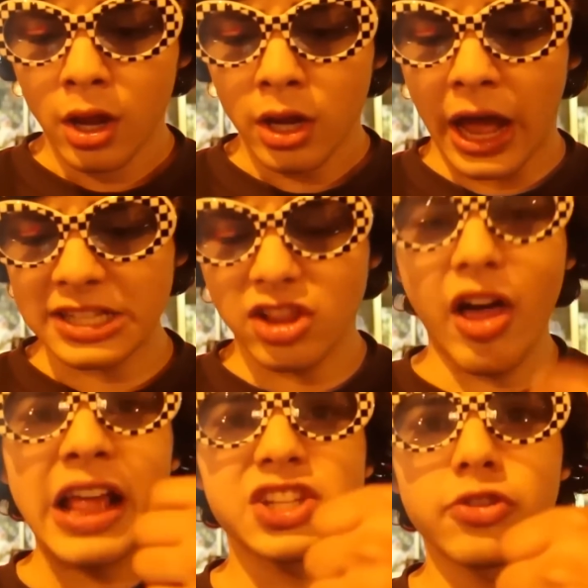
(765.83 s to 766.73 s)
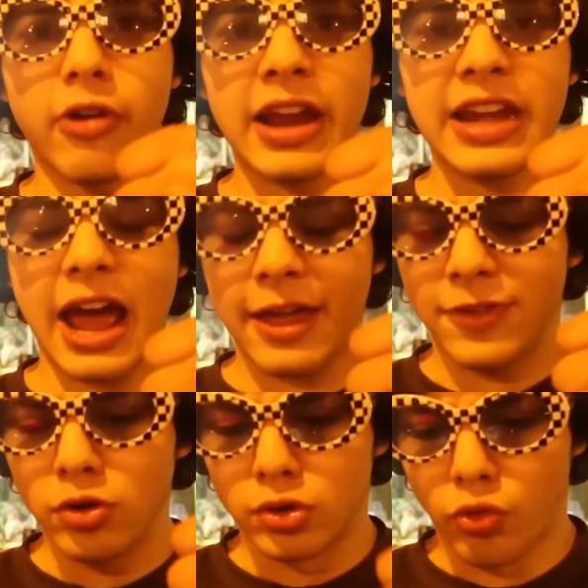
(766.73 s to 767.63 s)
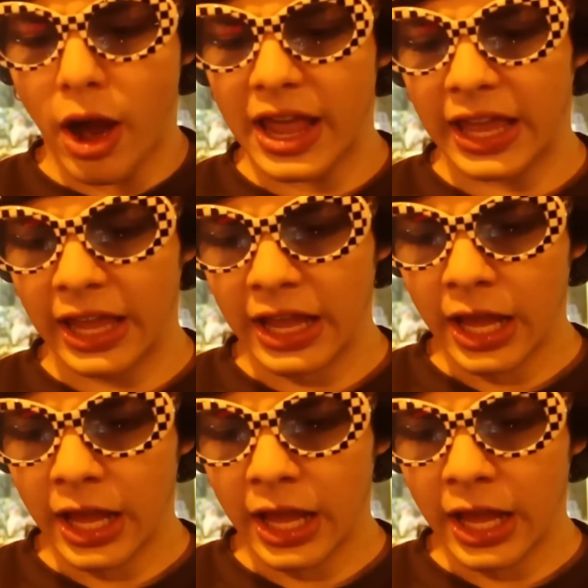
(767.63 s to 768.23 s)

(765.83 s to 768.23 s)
Guys, like us you right now if you were right.